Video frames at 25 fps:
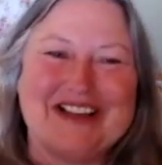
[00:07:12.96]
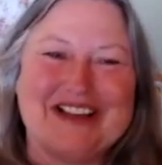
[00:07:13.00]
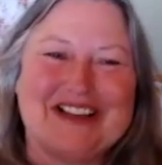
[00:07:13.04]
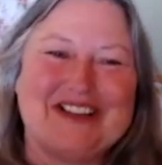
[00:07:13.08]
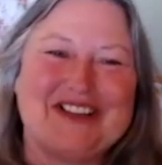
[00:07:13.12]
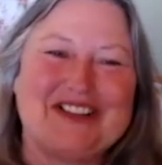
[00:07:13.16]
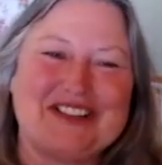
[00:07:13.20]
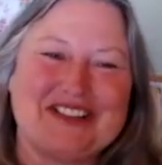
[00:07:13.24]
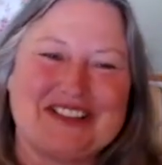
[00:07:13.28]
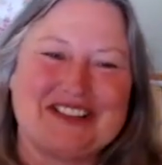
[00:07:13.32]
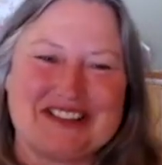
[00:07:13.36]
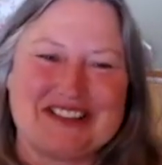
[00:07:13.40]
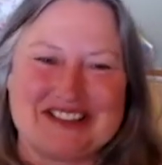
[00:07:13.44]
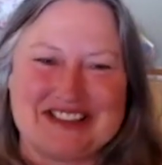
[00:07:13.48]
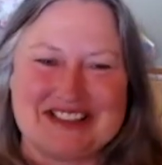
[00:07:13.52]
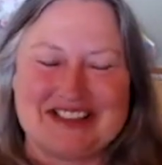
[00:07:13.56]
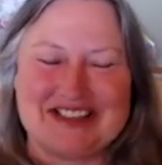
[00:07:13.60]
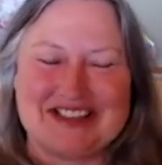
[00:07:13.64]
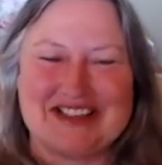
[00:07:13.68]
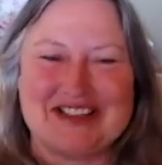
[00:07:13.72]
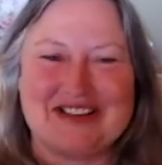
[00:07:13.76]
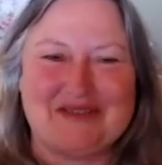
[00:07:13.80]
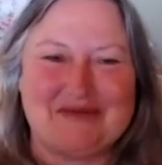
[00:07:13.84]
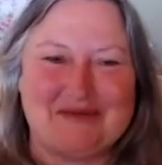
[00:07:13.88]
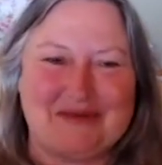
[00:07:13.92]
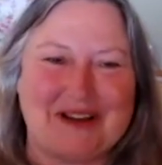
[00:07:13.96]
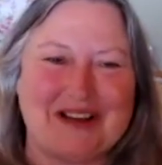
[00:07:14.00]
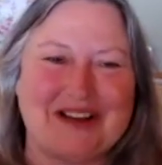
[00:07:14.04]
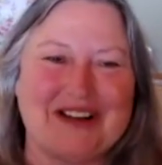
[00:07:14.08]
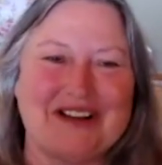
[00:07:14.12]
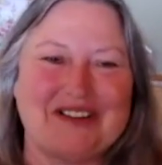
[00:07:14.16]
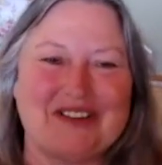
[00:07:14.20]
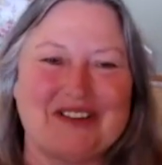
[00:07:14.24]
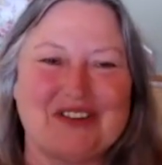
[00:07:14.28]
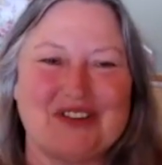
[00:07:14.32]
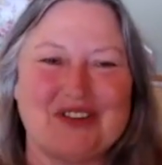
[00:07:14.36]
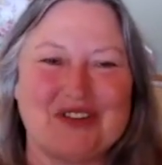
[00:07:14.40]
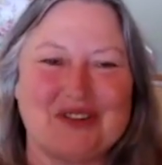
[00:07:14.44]
just sit in my
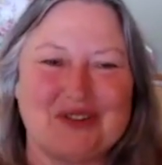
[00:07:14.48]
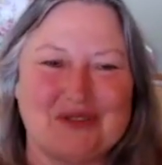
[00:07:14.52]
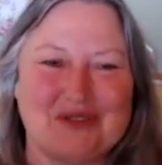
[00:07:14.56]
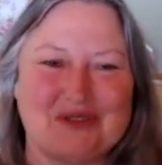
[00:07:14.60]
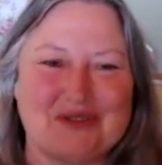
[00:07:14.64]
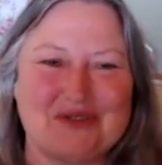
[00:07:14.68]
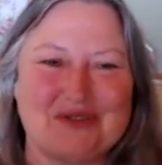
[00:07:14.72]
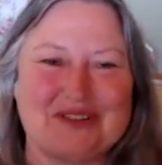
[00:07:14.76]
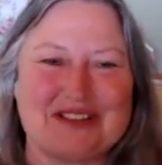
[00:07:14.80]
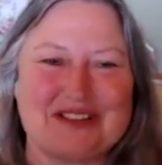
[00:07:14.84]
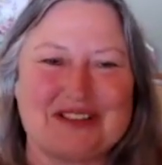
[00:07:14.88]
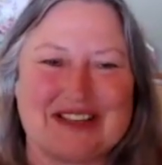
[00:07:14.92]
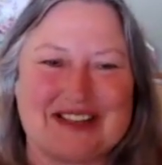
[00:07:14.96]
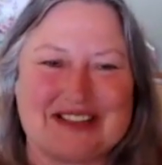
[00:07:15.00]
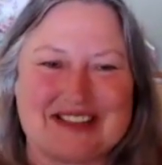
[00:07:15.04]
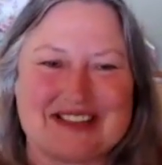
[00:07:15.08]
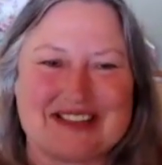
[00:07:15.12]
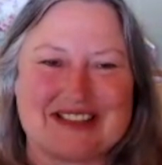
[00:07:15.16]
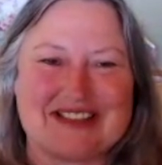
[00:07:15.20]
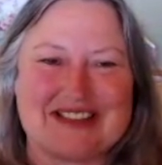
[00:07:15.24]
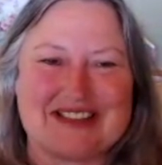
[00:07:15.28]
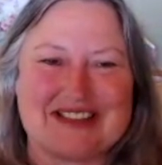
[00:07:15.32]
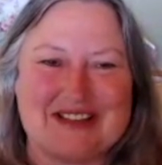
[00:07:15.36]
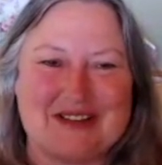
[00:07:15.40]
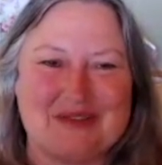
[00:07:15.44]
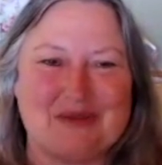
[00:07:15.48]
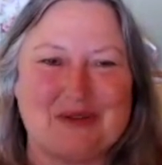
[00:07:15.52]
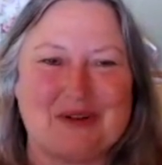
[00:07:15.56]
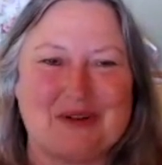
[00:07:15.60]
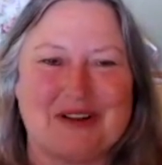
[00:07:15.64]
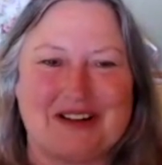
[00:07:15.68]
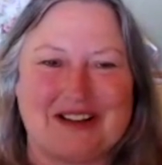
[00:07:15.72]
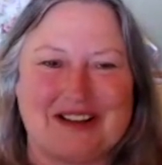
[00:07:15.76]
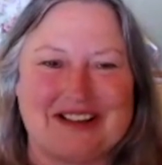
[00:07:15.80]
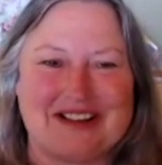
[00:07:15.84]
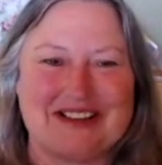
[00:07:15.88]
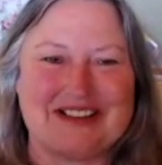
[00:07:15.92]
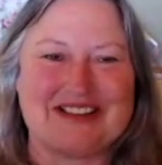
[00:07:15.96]
shoes and see what
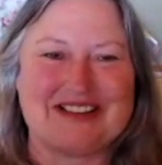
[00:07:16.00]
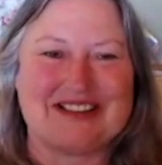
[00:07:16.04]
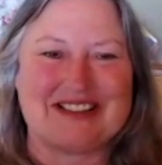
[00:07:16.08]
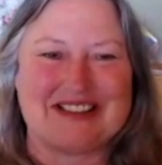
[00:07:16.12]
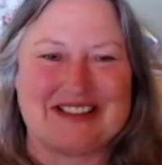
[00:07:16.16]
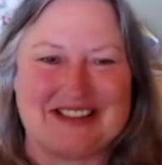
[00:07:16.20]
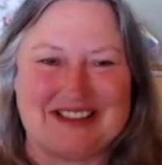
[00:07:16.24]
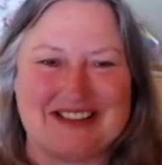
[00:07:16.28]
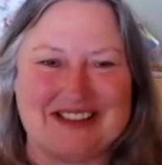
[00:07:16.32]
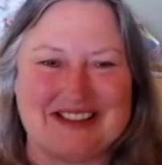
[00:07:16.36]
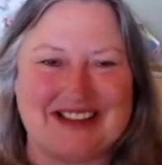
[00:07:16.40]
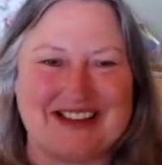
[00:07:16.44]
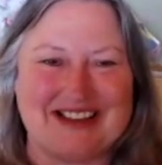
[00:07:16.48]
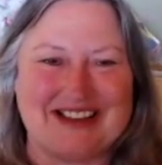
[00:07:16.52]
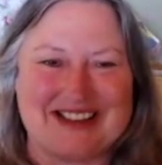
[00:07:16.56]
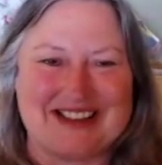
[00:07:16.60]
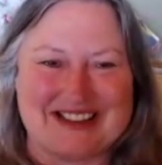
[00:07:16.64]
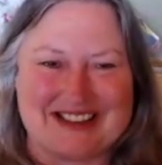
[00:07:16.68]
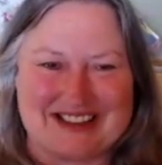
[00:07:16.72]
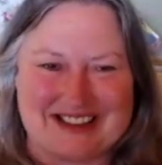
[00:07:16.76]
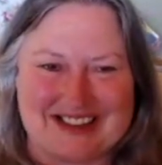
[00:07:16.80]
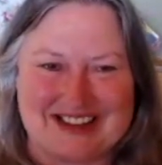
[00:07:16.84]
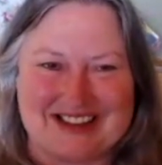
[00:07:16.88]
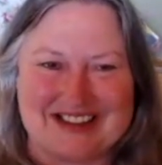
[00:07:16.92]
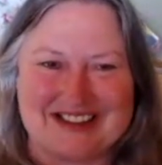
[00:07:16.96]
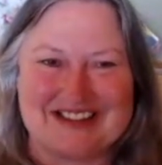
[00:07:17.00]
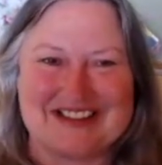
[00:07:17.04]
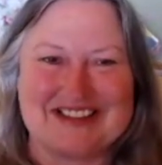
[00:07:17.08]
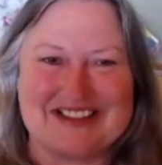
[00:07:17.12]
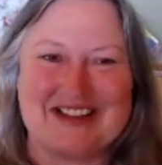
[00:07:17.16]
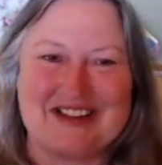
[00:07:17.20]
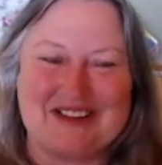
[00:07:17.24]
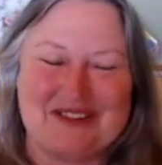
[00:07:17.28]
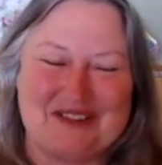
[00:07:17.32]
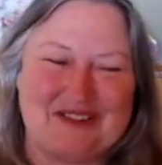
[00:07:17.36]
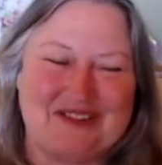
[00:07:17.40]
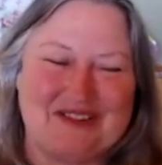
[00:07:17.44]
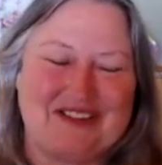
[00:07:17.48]
I see, and I'll
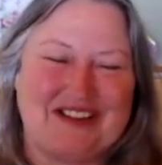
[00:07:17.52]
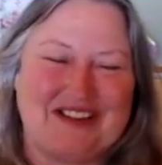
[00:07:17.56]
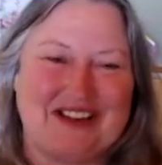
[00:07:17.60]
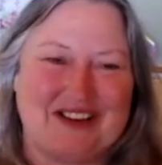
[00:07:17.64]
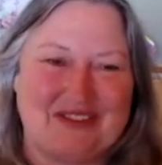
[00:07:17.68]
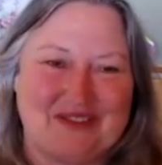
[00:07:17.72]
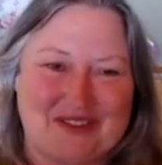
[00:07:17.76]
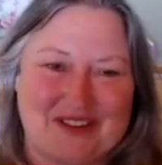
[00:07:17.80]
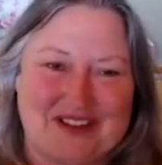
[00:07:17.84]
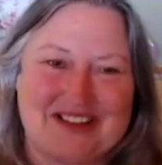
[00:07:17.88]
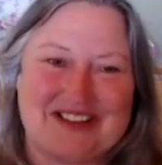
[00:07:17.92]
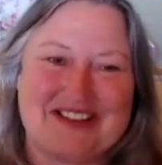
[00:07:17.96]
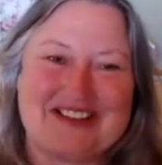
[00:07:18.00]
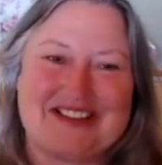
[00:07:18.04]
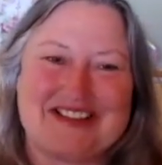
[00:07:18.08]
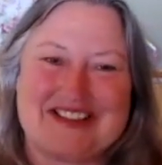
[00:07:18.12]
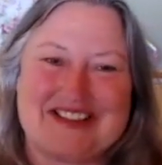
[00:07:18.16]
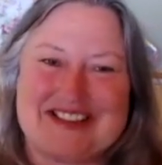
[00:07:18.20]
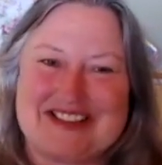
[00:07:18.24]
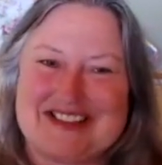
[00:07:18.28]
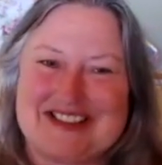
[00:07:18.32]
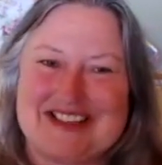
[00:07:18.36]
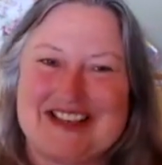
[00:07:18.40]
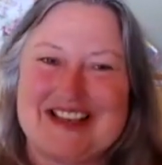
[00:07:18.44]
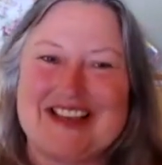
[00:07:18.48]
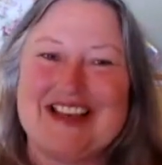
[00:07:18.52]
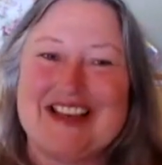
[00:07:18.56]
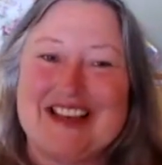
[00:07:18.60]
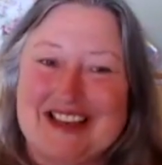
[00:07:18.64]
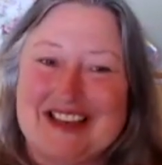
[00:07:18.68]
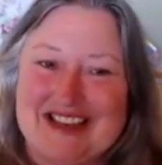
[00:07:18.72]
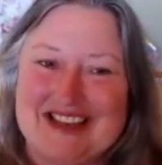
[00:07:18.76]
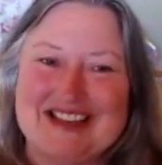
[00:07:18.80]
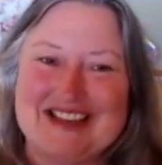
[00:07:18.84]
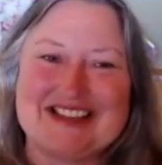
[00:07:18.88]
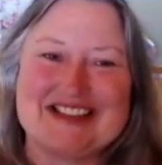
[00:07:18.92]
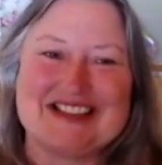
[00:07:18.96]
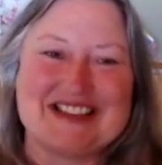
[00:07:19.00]
tell you the evidence is
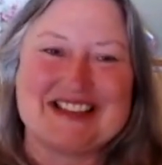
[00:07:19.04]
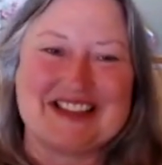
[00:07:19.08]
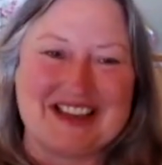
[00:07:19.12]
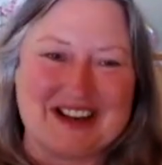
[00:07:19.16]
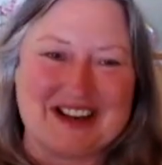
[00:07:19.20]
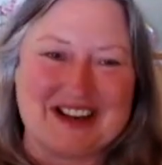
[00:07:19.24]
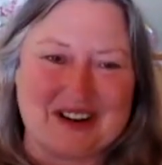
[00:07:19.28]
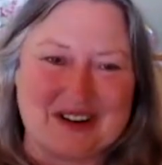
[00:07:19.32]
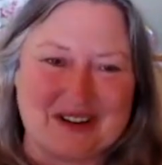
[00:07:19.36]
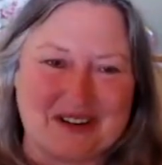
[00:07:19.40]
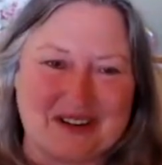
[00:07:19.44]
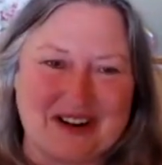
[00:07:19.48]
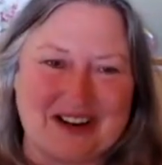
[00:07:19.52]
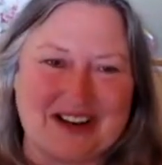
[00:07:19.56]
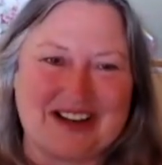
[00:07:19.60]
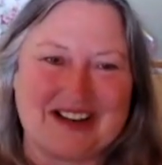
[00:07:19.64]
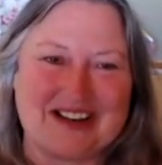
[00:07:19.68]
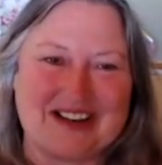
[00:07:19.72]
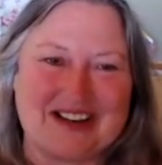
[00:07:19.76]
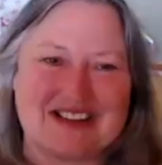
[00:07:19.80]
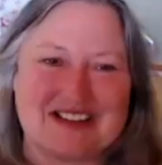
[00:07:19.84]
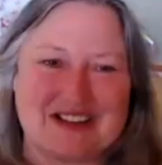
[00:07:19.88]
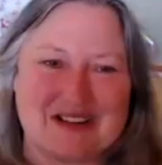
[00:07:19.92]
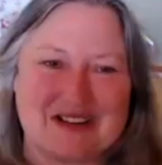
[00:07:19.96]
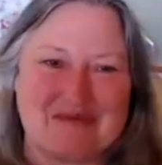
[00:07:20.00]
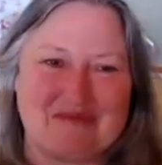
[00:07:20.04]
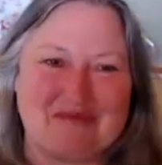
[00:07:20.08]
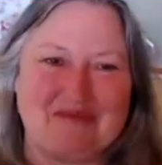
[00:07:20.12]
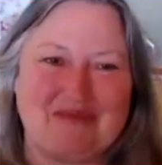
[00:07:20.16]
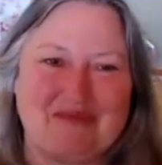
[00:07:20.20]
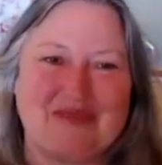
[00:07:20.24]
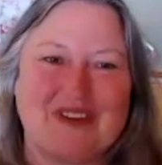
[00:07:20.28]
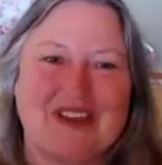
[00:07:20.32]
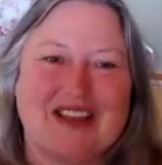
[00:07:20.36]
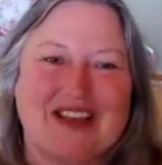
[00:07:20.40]
is there and um,